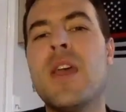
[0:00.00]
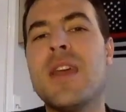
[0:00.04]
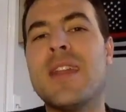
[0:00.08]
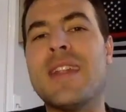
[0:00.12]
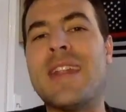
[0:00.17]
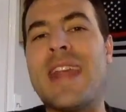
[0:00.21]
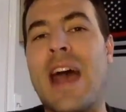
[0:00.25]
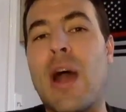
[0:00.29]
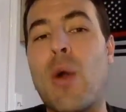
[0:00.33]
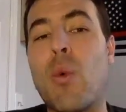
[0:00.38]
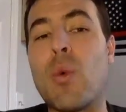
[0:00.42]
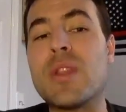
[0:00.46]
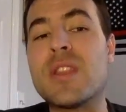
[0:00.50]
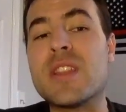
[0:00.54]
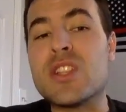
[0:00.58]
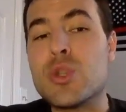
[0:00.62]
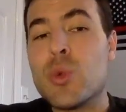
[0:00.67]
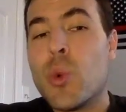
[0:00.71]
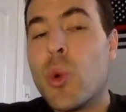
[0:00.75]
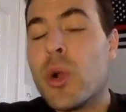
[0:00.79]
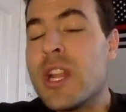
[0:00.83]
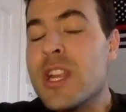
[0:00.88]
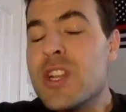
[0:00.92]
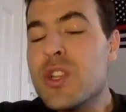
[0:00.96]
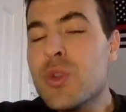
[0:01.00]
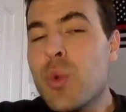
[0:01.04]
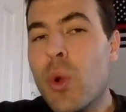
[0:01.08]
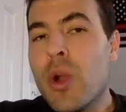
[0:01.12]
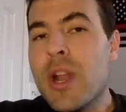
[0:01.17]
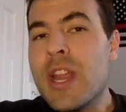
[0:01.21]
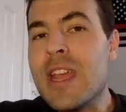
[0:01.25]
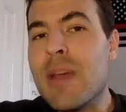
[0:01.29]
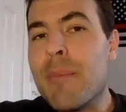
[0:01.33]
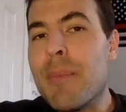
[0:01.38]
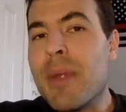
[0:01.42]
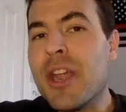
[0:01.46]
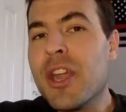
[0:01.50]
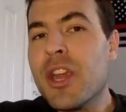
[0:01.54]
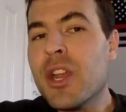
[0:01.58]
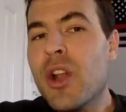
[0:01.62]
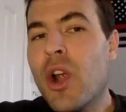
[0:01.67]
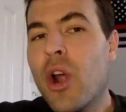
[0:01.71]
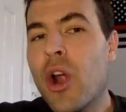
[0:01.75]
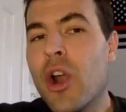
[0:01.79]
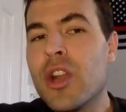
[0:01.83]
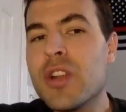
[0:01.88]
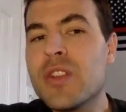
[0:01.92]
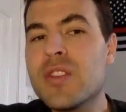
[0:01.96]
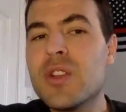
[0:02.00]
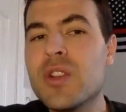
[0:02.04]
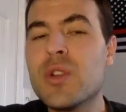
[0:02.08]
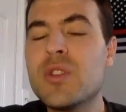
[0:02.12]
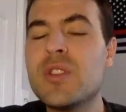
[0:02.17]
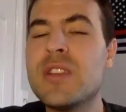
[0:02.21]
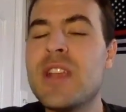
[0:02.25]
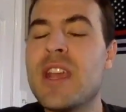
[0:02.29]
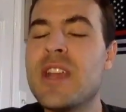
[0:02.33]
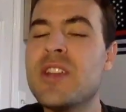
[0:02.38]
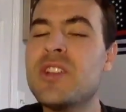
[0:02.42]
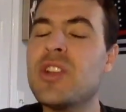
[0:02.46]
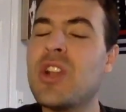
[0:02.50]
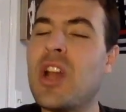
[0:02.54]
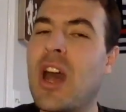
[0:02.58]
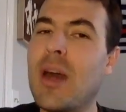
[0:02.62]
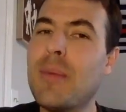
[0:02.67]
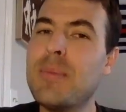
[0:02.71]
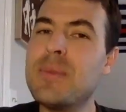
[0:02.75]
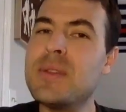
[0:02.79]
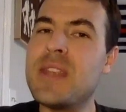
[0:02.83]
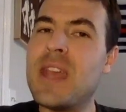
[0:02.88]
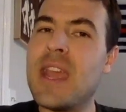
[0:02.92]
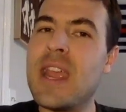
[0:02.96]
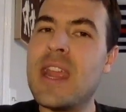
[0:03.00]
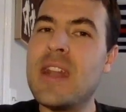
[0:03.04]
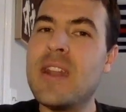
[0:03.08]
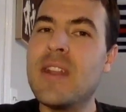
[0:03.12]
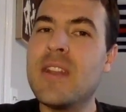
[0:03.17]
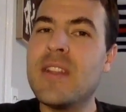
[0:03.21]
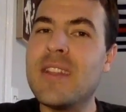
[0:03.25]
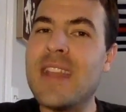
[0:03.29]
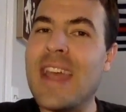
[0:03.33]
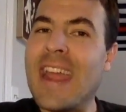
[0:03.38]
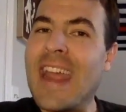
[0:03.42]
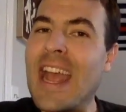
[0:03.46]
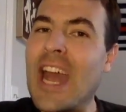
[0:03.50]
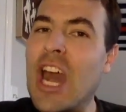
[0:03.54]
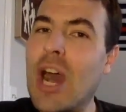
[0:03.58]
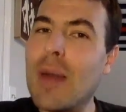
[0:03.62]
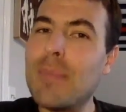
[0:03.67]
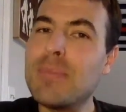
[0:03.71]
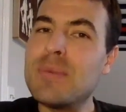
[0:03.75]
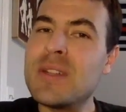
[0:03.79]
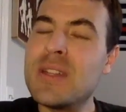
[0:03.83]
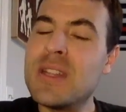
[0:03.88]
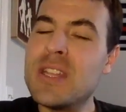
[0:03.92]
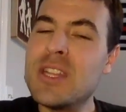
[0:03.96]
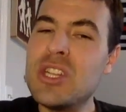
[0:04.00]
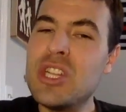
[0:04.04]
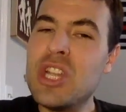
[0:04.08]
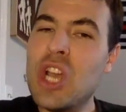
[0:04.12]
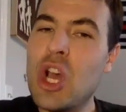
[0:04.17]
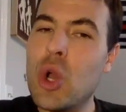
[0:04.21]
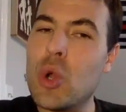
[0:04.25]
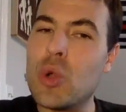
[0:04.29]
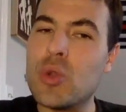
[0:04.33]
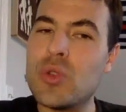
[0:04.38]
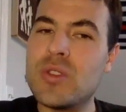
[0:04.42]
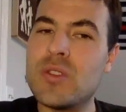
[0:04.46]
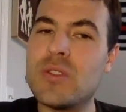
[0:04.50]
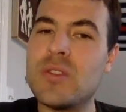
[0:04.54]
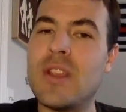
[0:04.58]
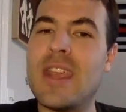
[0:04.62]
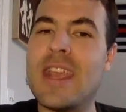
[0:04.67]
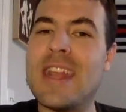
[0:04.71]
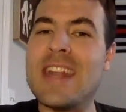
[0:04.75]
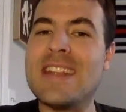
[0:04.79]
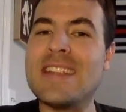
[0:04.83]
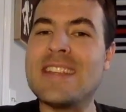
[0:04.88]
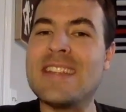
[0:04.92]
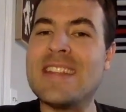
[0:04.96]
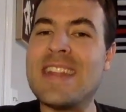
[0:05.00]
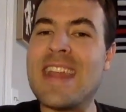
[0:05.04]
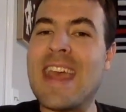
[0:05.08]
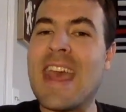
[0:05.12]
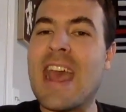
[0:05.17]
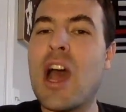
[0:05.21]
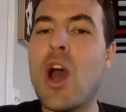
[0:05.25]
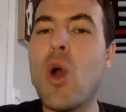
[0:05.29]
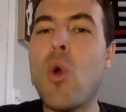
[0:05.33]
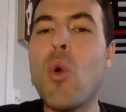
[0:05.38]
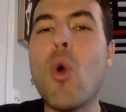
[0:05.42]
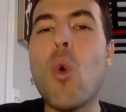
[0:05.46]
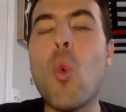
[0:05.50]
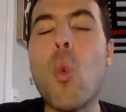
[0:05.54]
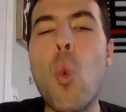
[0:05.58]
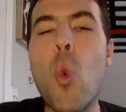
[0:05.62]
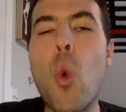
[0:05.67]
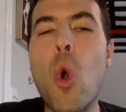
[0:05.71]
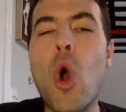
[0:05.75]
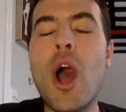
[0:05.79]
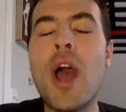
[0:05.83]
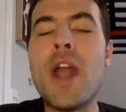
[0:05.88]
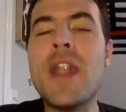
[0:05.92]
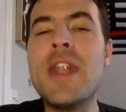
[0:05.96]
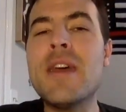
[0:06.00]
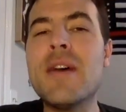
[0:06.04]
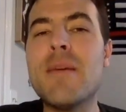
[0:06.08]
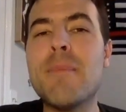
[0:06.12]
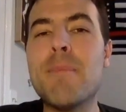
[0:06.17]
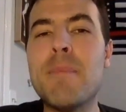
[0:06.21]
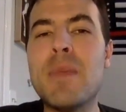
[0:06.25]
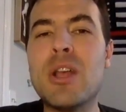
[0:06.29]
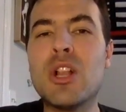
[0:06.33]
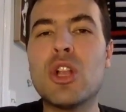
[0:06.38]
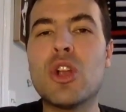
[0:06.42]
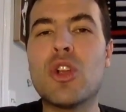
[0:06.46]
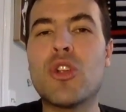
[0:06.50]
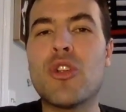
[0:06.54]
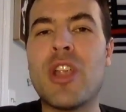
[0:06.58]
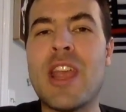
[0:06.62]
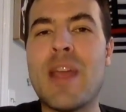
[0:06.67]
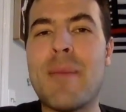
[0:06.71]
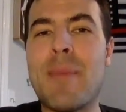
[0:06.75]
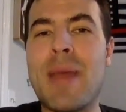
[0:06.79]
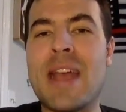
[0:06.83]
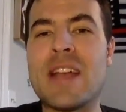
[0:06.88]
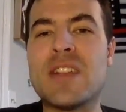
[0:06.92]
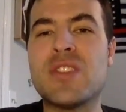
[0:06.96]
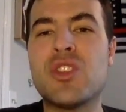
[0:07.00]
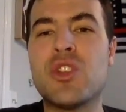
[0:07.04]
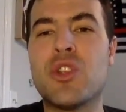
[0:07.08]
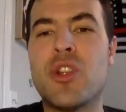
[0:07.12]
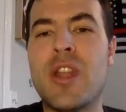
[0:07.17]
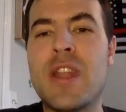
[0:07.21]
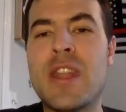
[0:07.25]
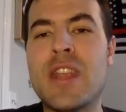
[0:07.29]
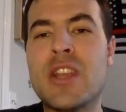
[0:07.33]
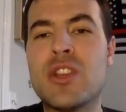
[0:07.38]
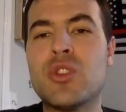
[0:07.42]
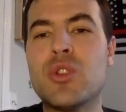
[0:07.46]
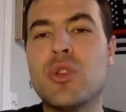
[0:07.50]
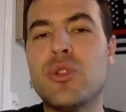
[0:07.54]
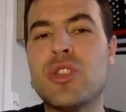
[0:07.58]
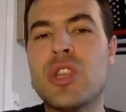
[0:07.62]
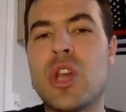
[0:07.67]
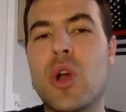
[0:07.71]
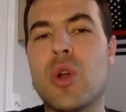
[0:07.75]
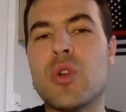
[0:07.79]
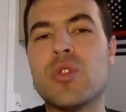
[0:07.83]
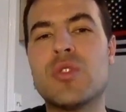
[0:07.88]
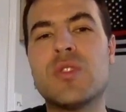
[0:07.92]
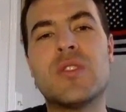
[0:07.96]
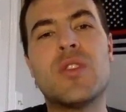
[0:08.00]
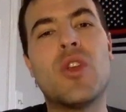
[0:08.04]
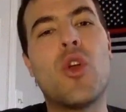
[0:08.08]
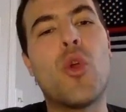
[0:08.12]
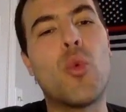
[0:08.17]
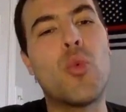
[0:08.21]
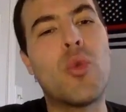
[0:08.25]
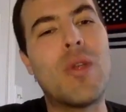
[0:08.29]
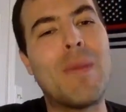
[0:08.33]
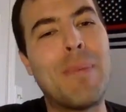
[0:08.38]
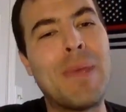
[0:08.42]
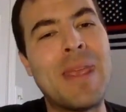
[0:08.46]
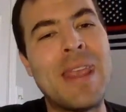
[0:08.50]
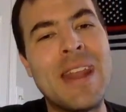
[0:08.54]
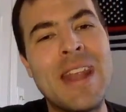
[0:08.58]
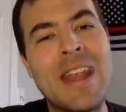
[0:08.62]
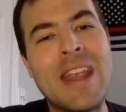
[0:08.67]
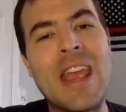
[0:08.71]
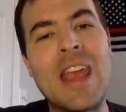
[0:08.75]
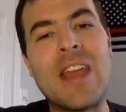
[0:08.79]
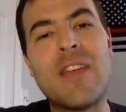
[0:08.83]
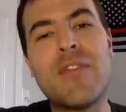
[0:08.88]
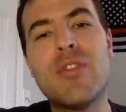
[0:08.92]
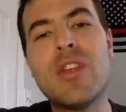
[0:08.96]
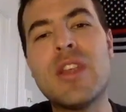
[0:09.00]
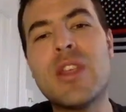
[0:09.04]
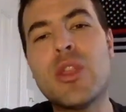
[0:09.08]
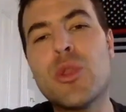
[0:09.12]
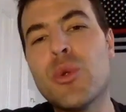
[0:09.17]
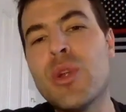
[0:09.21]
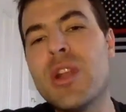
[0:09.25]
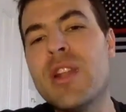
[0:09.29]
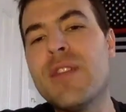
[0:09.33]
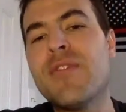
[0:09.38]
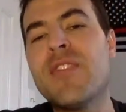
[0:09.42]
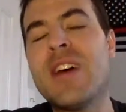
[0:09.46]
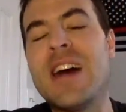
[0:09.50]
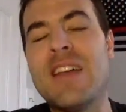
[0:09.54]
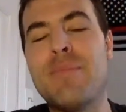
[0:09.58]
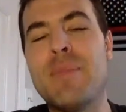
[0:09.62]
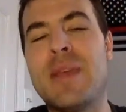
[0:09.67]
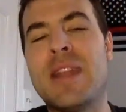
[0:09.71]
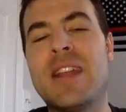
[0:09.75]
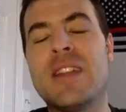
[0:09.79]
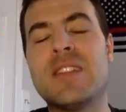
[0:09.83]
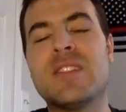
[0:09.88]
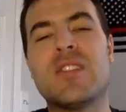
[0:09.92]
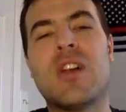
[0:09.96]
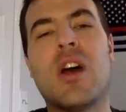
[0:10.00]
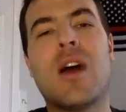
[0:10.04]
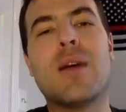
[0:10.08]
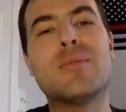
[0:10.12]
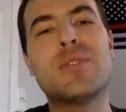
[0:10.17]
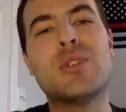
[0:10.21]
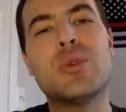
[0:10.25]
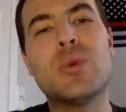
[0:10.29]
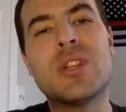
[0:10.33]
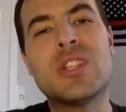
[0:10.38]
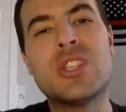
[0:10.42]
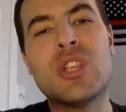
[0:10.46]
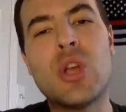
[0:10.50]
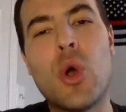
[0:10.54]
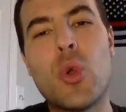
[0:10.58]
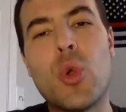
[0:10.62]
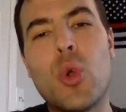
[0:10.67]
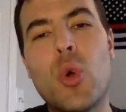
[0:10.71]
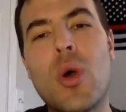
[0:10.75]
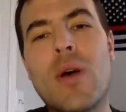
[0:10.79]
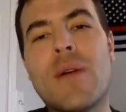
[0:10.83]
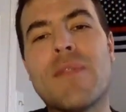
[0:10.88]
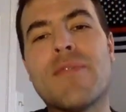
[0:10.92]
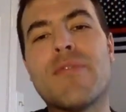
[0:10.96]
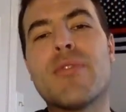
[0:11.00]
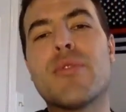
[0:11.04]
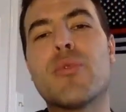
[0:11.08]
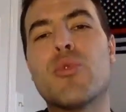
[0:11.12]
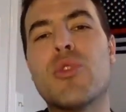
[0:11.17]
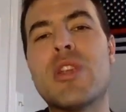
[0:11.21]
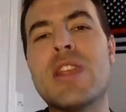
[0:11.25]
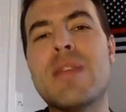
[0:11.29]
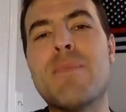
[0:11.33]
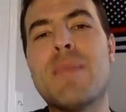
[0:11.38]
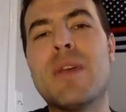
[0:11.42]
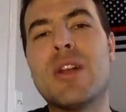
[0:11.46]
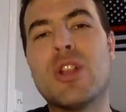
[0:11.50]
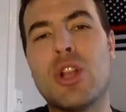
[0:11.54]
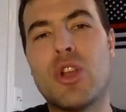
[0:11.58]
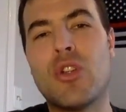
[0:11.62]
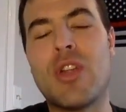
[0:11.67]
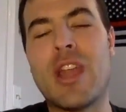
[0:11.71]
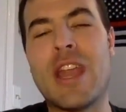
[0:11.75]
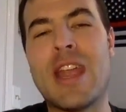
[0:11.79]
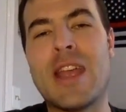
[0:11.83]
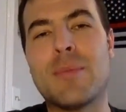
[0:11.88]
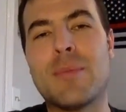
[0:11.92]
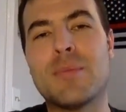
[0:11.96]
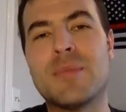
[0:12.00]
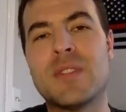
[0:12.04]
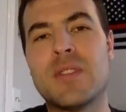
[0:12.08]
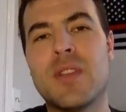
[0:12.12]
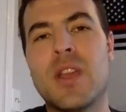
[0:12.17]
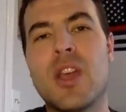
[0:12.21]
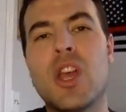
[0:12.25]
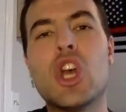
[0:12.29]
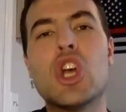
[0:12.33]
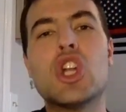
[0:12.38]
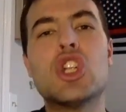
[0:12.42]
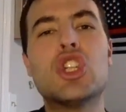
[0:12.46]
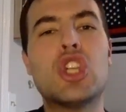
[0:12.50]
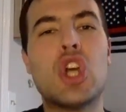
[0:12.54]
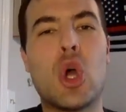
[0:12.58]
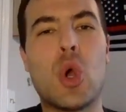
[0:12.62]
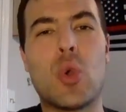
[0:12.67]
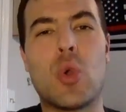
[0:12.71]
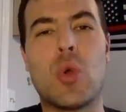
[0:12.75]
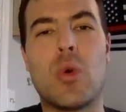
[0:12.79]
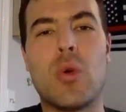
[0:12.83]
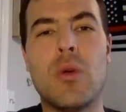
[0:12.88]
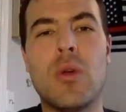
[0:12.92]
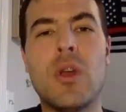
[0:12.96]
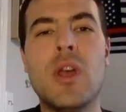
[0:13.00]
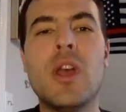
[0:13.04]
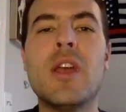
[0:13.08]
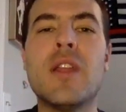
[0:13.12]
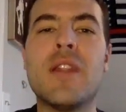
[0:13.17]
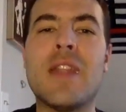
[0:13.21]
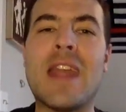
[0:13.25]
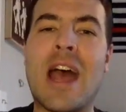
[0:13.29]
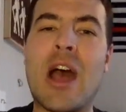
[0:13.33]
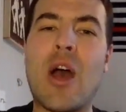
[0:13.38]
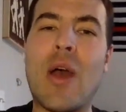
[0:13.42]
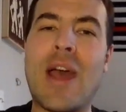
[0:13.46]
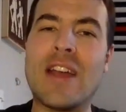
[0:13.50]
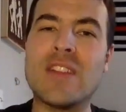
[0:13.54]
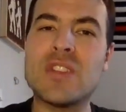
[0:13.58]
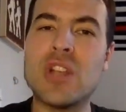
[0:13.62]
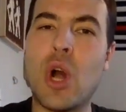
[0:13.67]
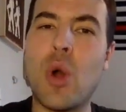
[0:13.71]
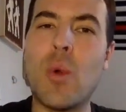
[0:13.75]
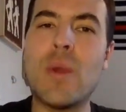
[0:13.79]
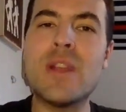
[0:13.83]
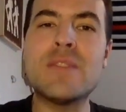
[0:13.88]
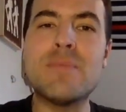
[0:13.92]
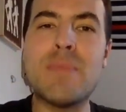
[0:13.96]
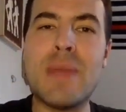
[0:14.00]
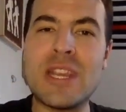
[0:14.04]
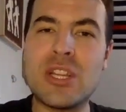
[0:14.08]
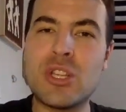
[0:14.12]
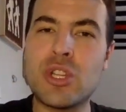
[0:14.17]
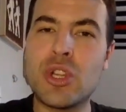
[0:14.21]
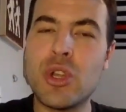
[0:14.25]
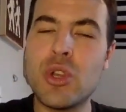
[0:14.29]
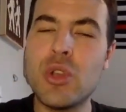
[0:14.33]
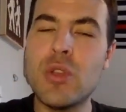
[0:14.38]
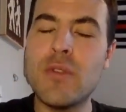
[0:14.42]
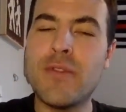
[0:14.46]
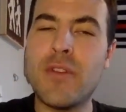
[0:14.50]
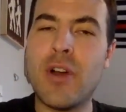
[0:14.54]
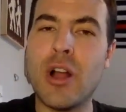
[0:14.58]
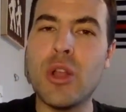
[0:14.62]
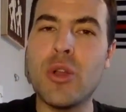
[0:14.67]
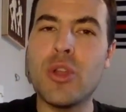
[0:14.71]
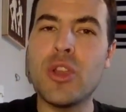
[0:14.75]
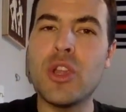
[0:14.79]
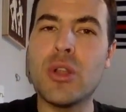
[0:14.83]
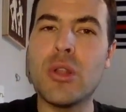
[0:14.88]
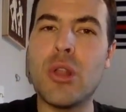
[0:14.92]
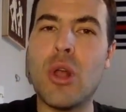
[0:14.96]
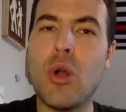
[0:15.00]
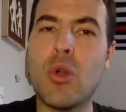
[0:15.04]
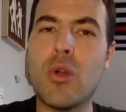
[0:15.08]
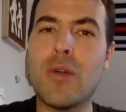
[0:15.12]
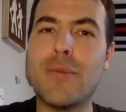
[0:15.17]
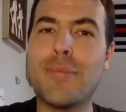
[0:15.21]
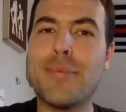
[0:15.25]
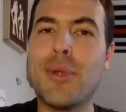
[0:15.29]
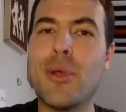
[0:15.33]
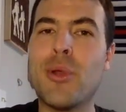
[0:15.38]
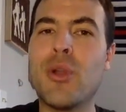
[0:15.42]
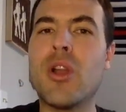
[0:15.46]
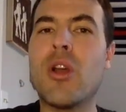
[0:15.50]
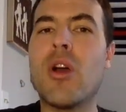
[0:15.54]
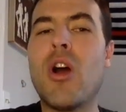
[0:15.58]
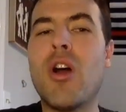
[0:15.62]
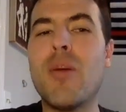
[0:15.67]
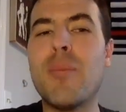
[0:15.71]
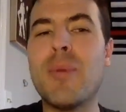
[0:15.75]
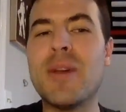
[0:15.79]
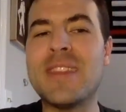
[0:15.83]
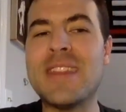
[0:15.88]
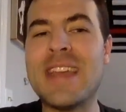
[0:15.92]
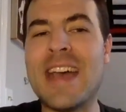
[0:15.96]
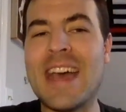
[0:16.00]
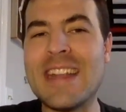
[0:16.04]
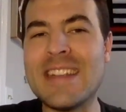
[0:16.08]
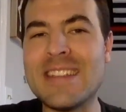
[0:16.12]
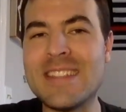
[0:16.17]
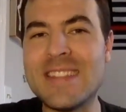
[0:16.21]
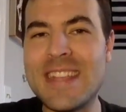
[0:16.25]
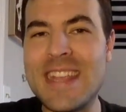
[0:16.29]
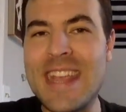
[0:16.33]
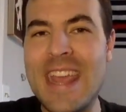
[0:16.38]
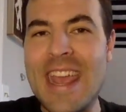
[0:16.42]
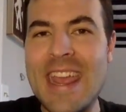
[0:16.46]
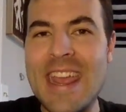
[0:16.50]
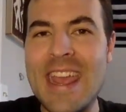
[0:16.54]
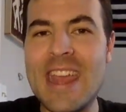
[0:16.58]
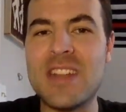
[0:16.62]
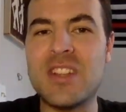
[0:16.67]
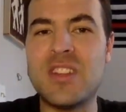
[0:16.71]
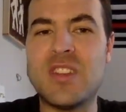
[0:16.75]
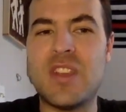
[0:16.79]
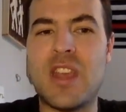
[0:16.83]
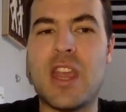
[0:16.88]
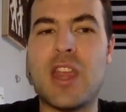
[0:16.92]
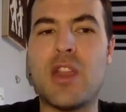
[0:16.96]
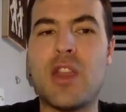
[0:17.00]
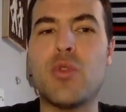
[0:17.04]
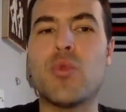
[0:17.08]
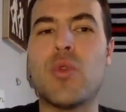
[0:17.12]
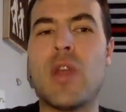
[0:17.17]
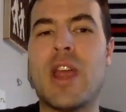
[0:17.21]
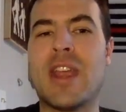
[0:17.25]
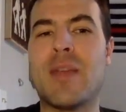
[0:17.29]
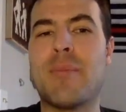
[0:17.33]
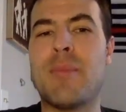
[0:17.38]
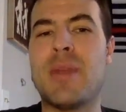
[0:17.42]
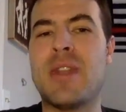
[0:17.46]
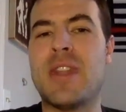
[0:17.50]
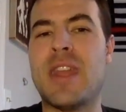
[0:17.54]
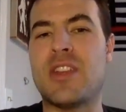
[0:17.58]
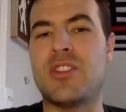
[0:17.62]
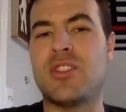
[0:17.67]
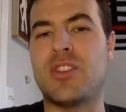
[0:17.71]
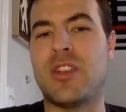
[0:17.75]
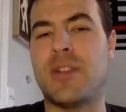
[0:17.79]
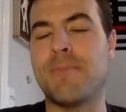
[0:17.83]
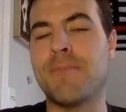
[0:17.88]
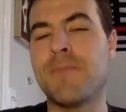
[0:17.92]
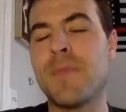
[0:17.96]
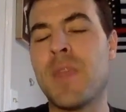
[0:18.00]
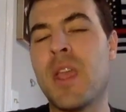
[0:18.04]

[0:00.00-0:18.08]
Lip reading: Now, with the 2020 American Heart Association update, they upped the dose. It is now 1 milligram as your initial dose, repeating every 3 to 5 minutes up to a total of 3 milligrams total. Now, as always, make sure you follow your local protocol, but that is the AHA recommendation.